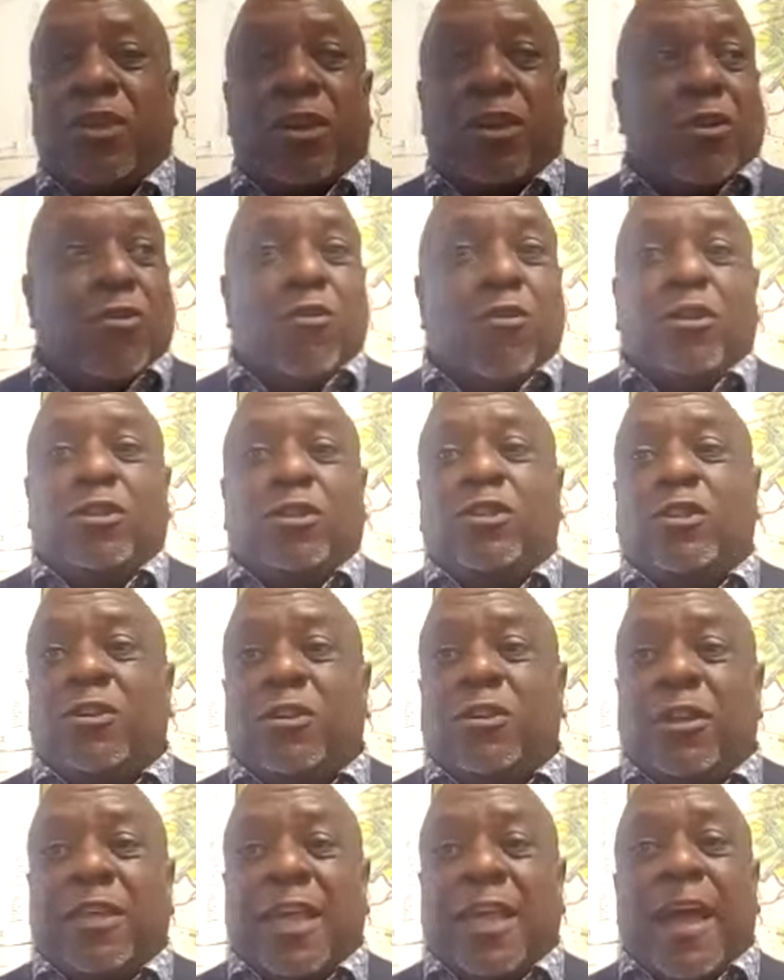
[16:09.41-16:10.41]
They're yeah. going
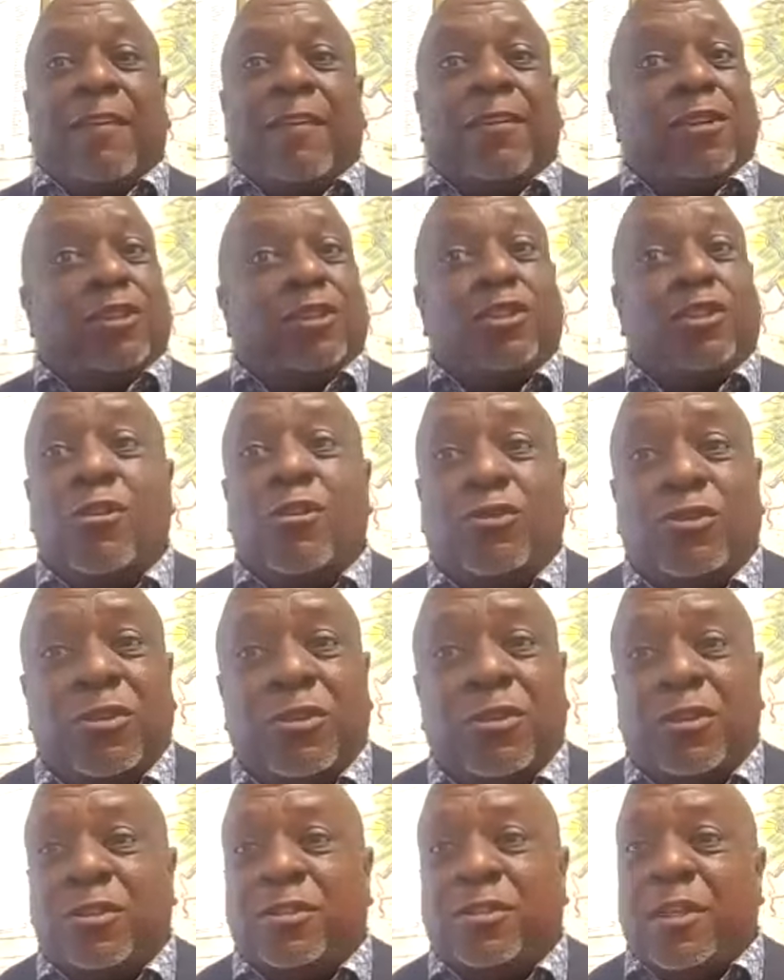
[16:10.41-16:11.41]
to Catholic
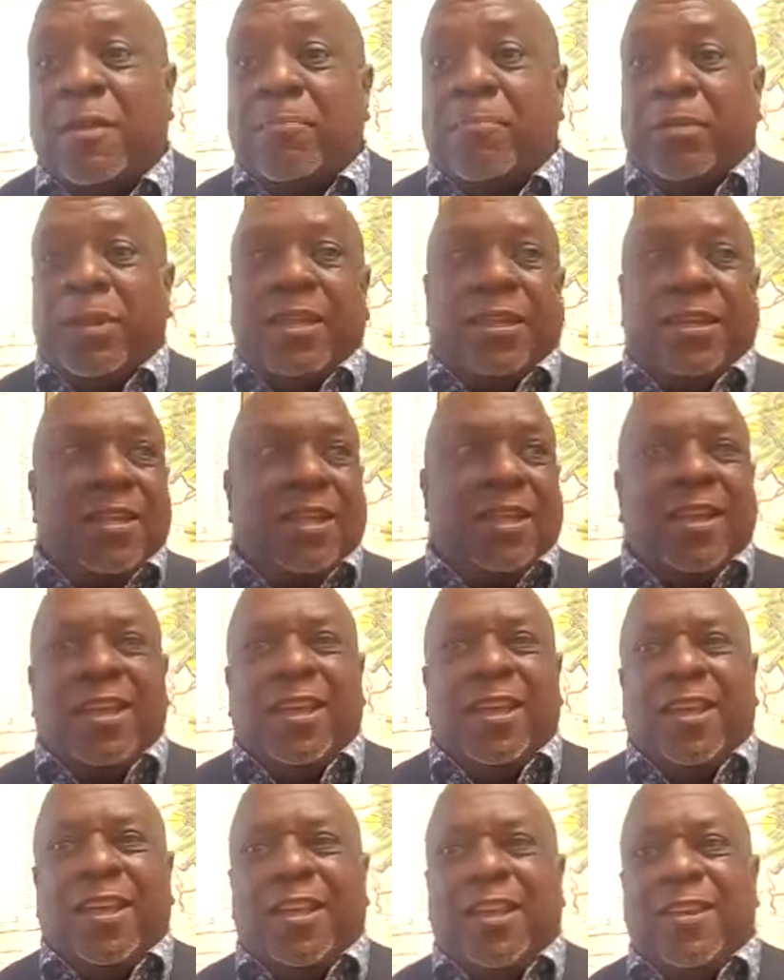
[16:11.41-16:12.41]
churches. They're blending
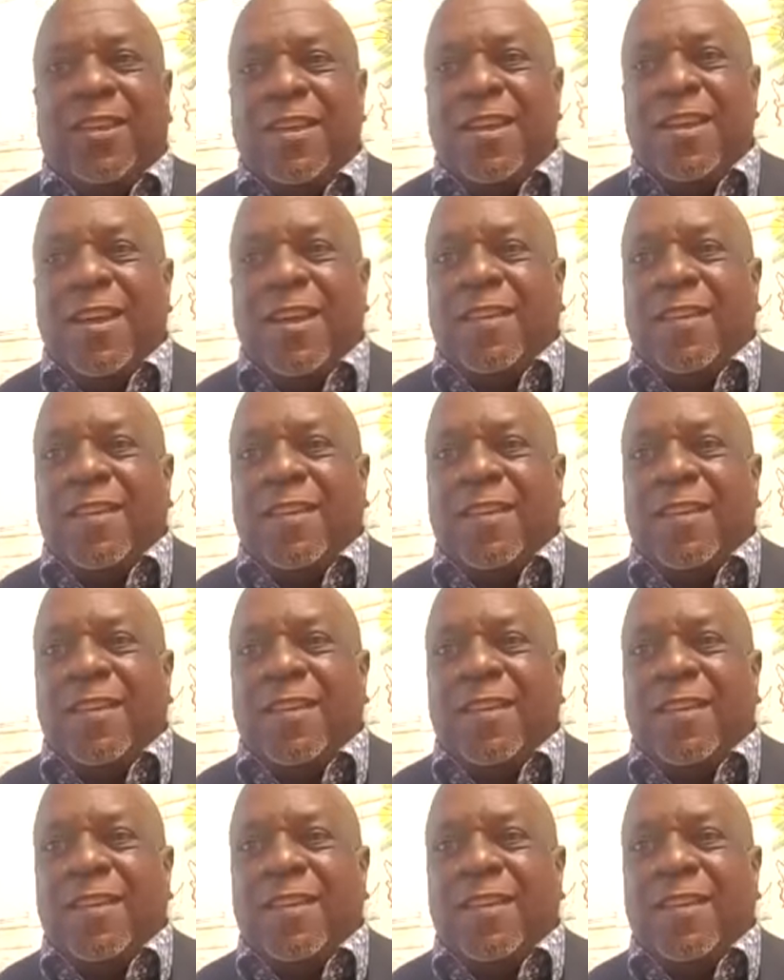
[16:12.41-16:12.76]
in.